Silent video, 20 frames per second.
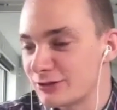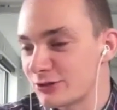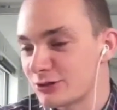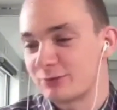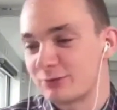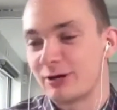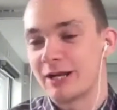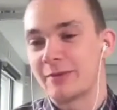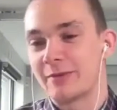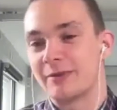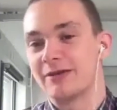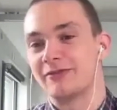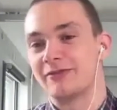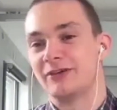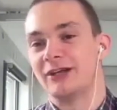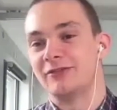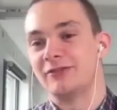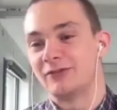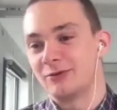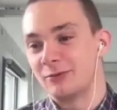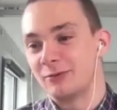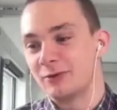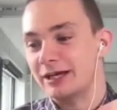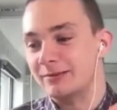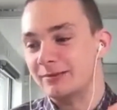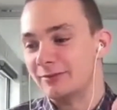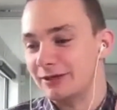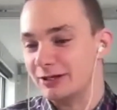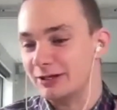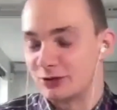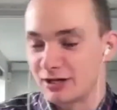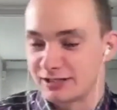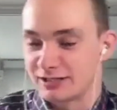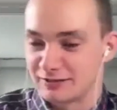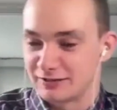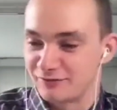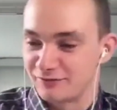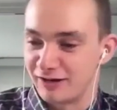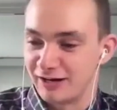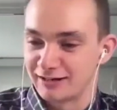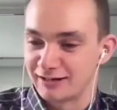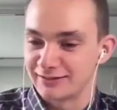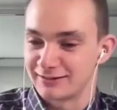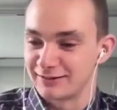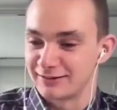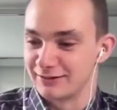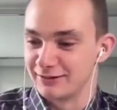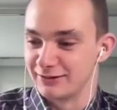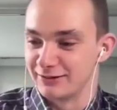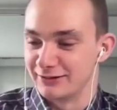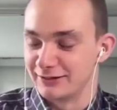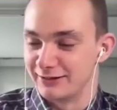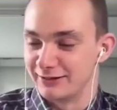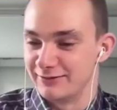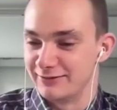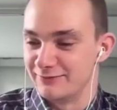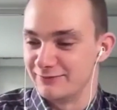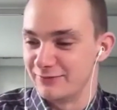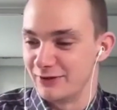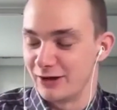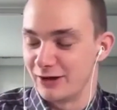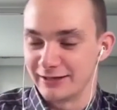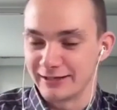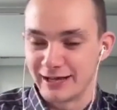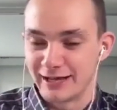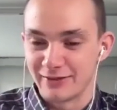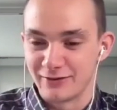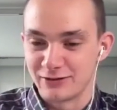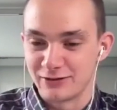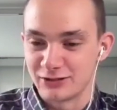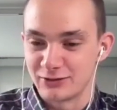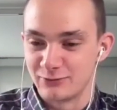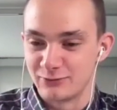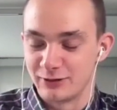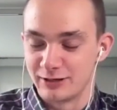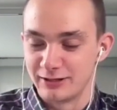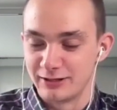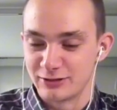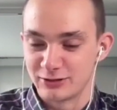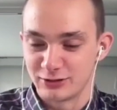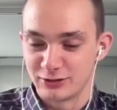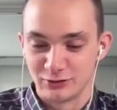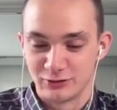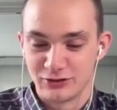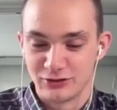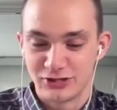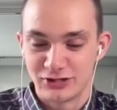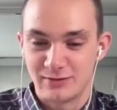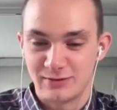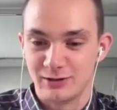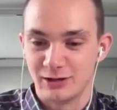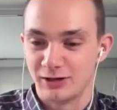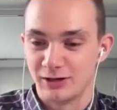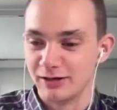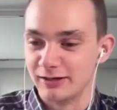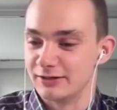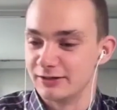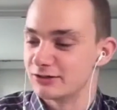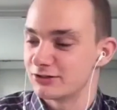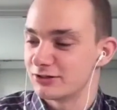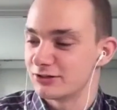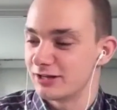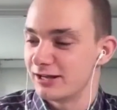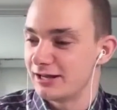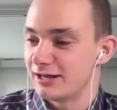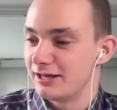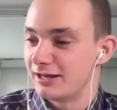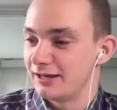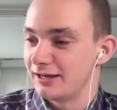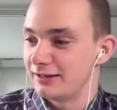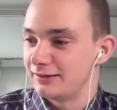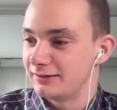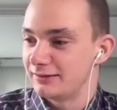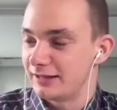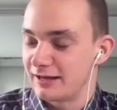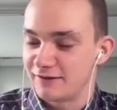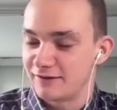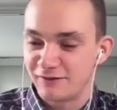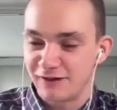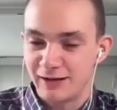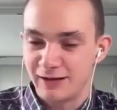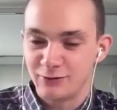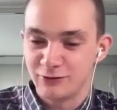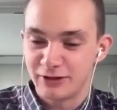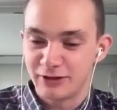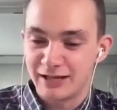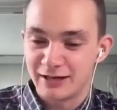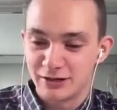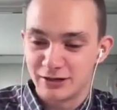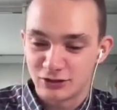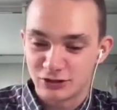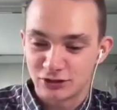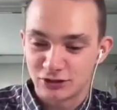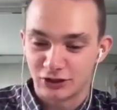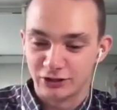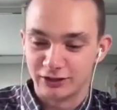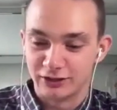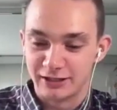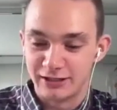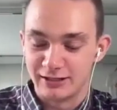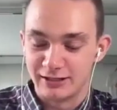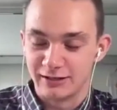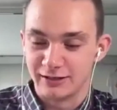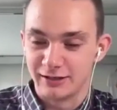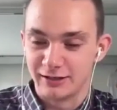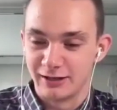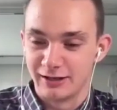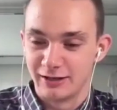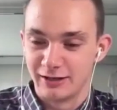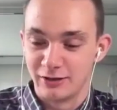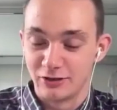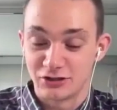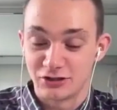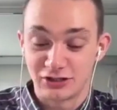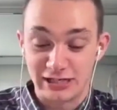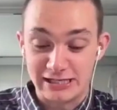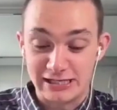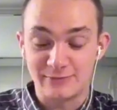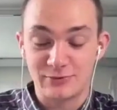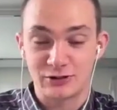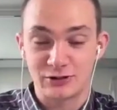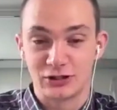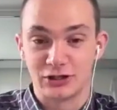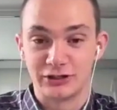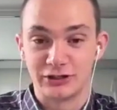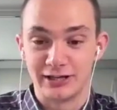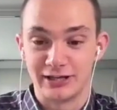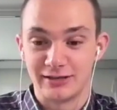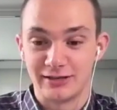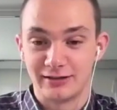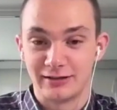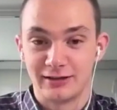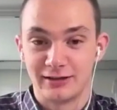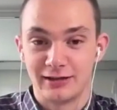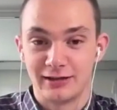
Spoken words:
just reminded me of another weird, interesting fact that I gathered somewhere that's along the same lines. They found in a study, a sleep study,